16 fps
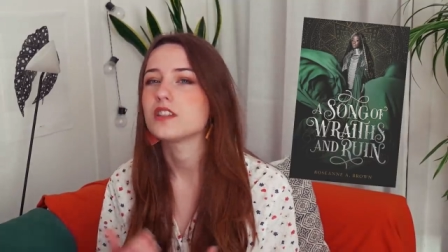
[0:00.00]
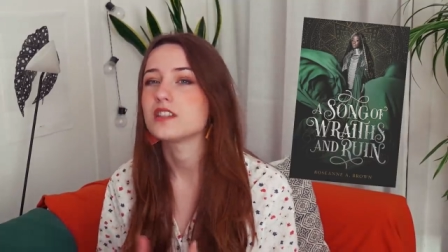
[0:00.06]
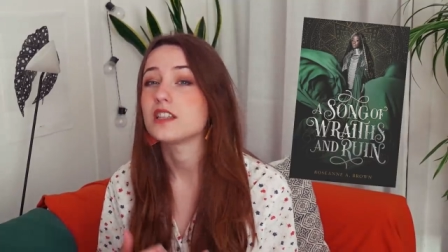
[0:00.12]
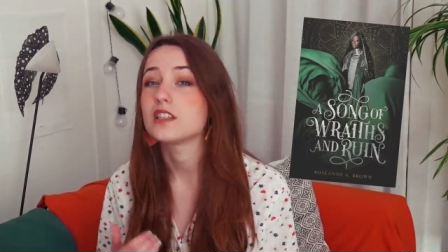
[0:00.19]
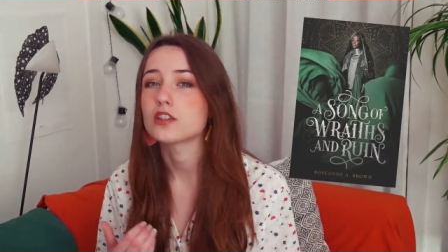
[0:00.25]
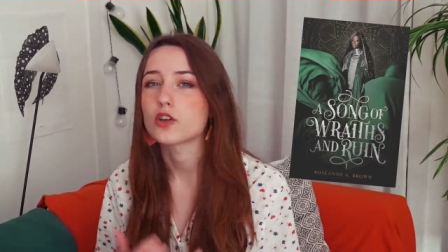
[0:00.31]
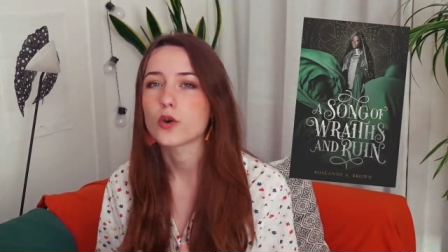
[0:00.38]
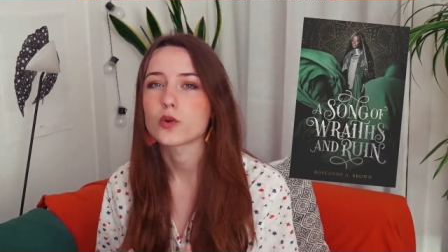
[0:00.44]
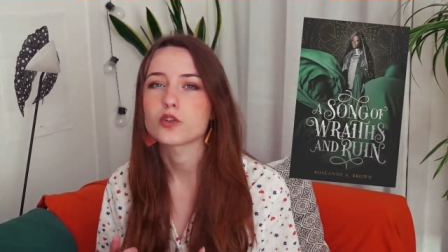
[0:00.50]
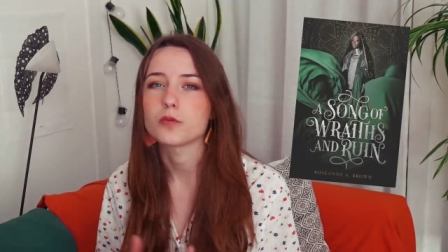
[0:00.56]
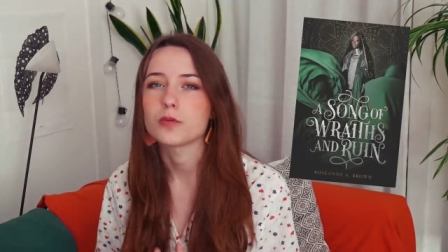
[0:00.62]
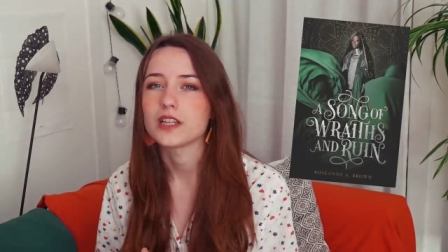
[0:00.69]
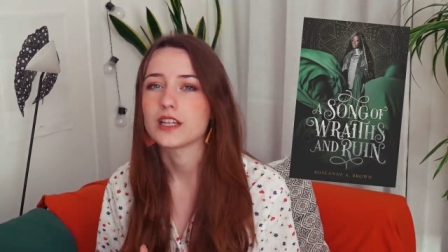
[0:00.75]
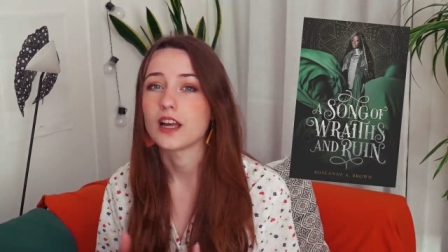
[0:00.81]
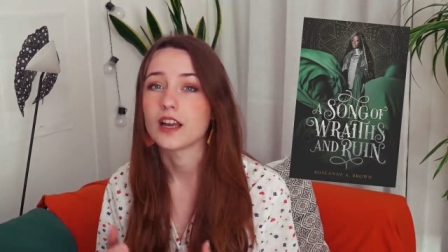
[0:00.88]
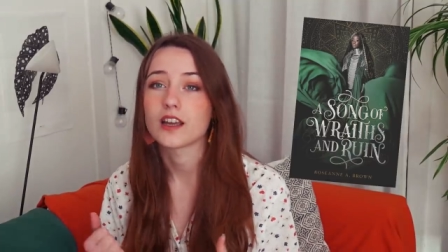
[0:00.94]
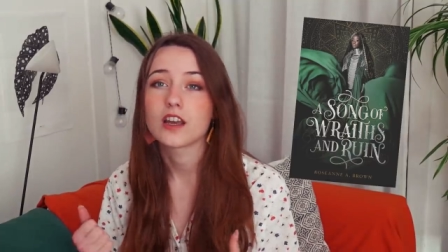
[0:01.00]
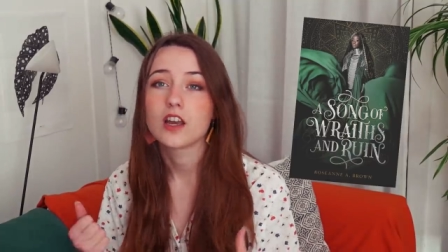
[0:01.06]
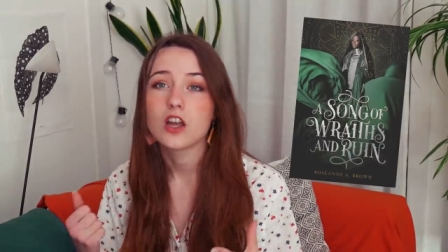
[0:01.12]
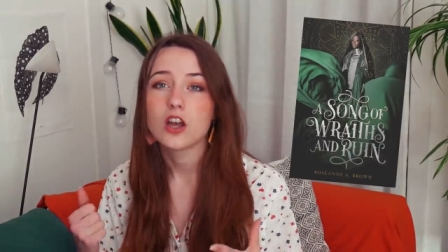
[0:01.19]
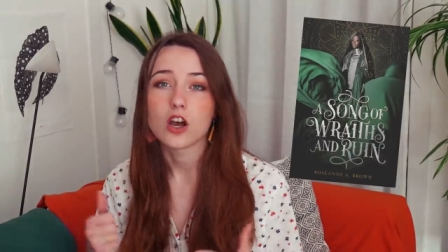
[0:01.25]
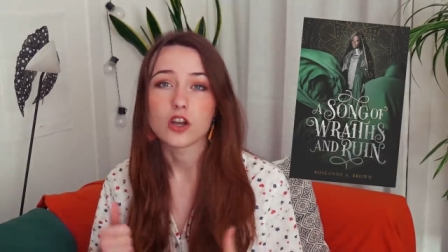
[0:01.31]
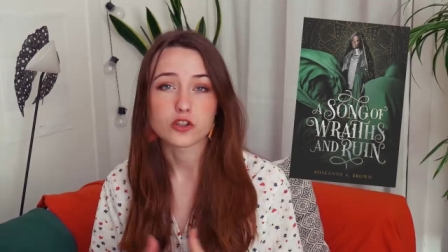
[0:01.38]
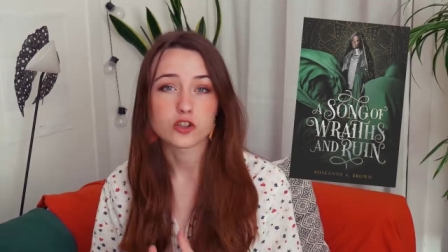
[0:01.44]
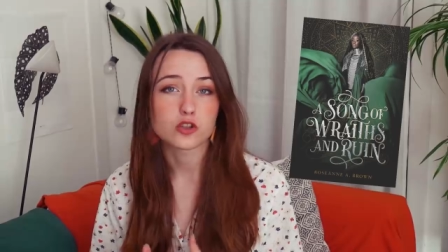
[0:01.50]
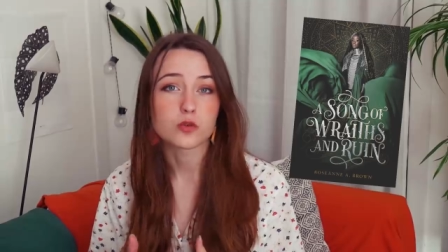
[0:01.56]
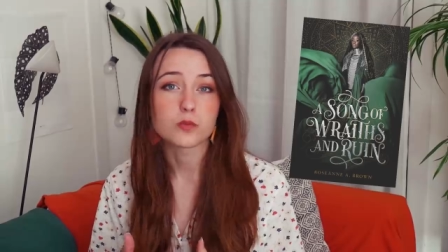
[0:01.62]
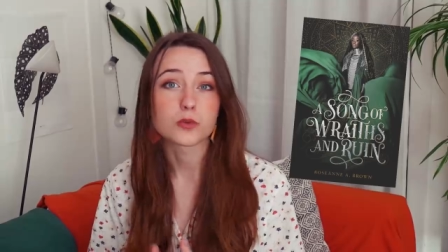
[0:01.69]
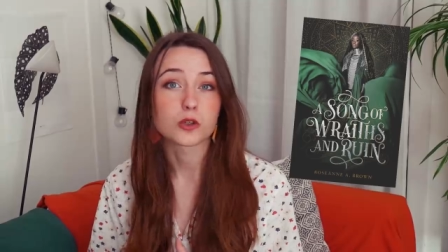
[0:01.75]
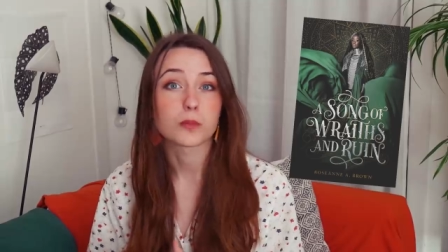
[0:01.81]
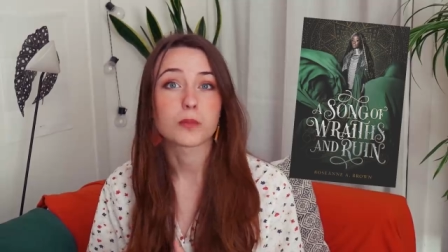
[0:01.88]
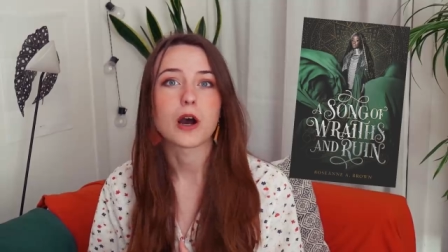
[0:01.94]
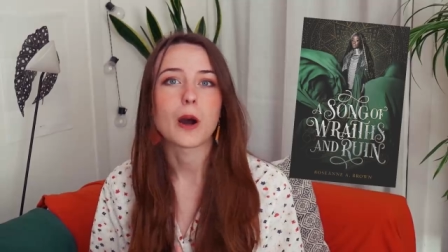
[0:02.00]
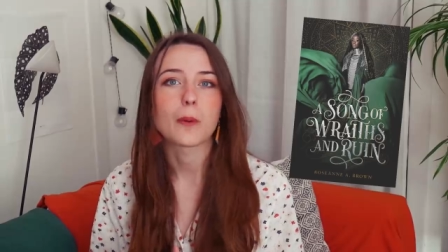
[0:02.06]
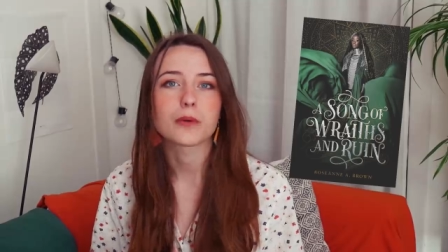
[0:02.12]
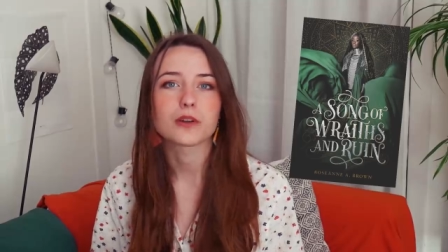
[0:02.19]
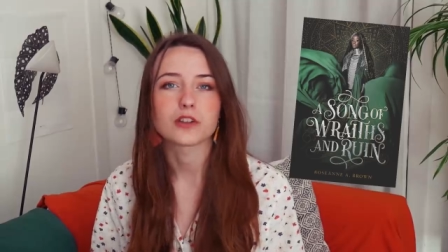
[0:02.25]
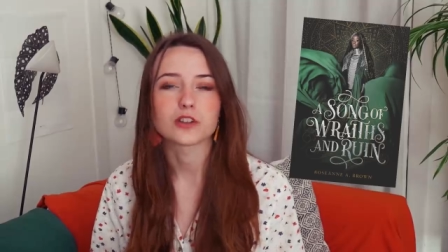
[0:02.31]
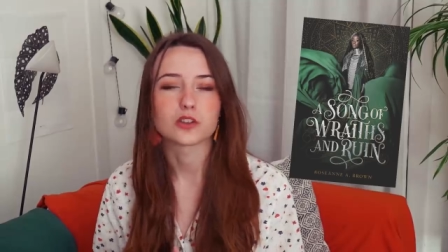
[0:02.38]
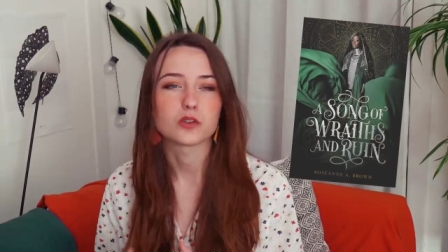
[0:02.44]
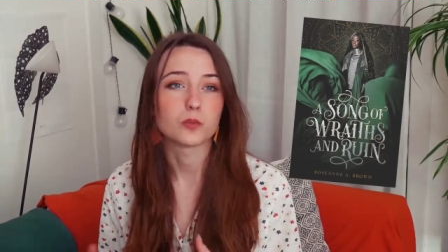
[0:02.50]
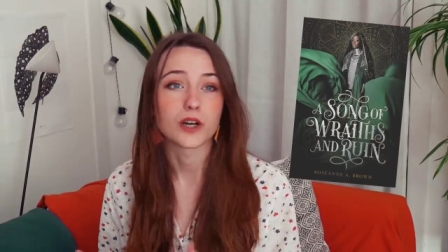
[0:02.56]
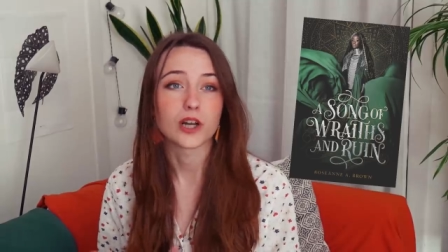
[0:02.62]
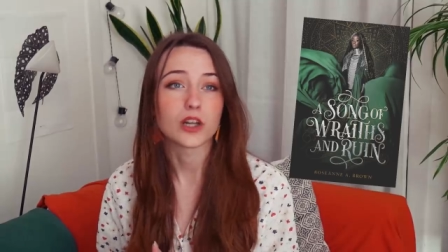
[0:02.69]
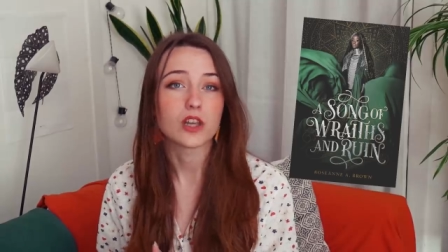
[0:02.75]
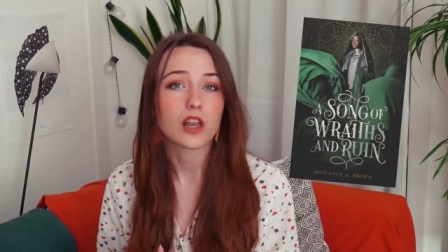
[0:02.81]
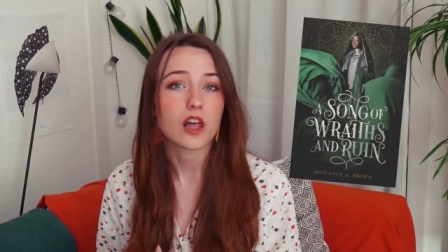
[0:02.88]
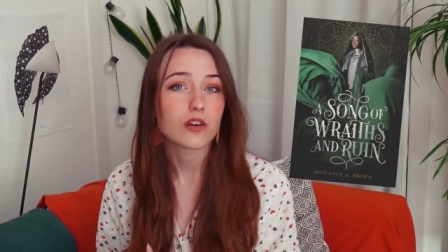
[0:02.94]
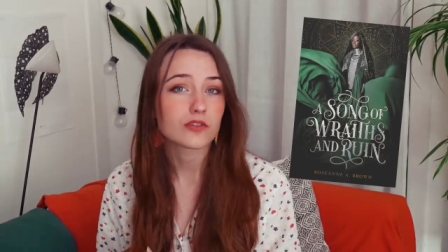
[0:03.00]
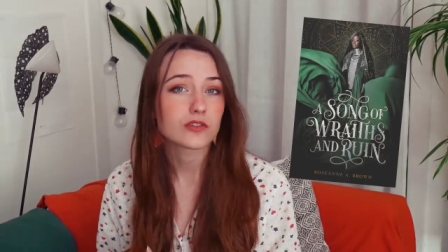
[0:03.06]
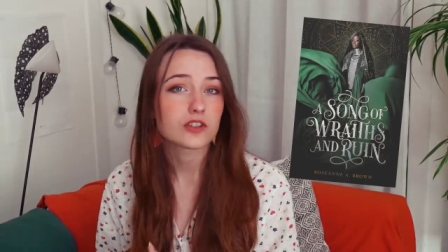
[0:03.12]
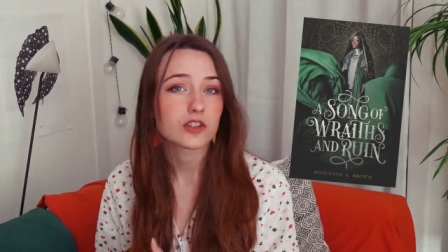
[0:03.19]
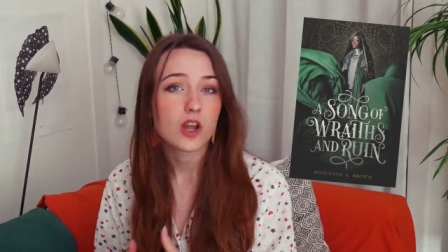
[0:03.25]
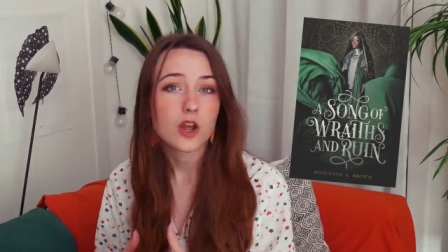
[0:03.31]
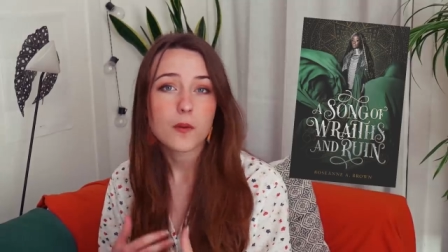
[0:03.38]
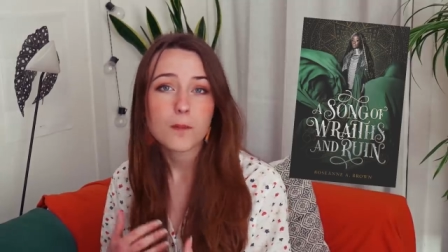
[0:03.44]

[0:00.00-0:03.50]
is this going to be like a super popular, well-loved